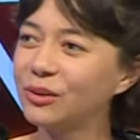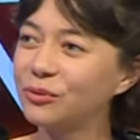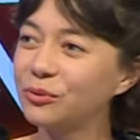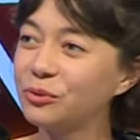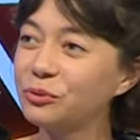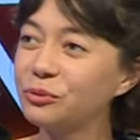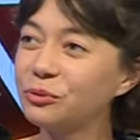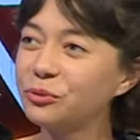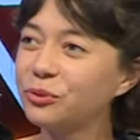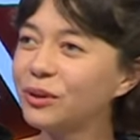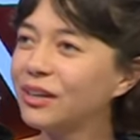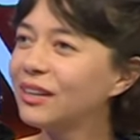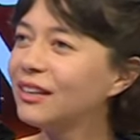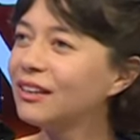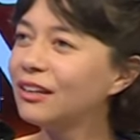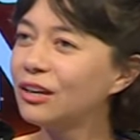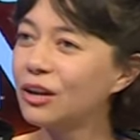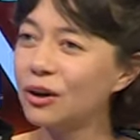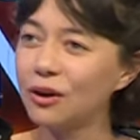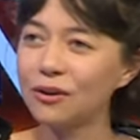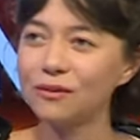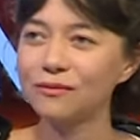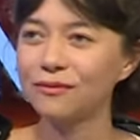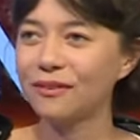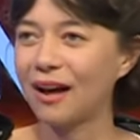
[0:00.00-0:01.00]
we really
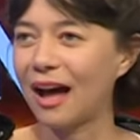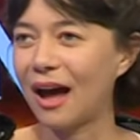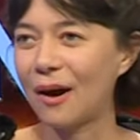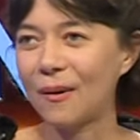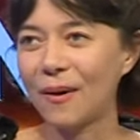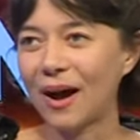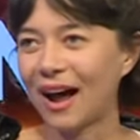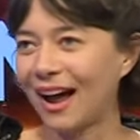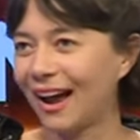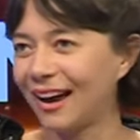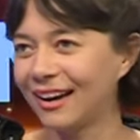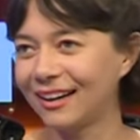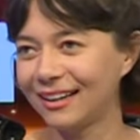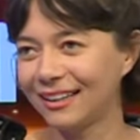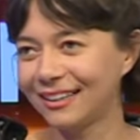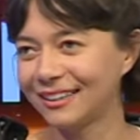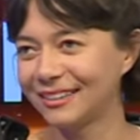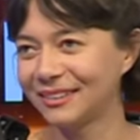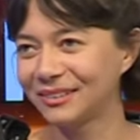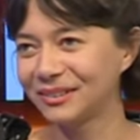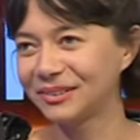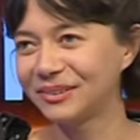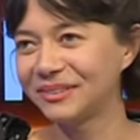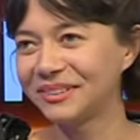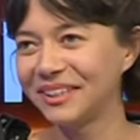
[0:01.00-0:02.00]
love our island.
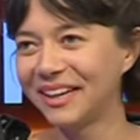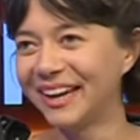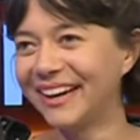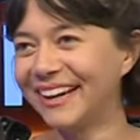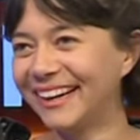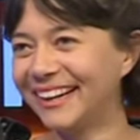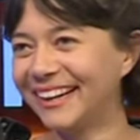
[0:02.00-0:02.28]
Of course.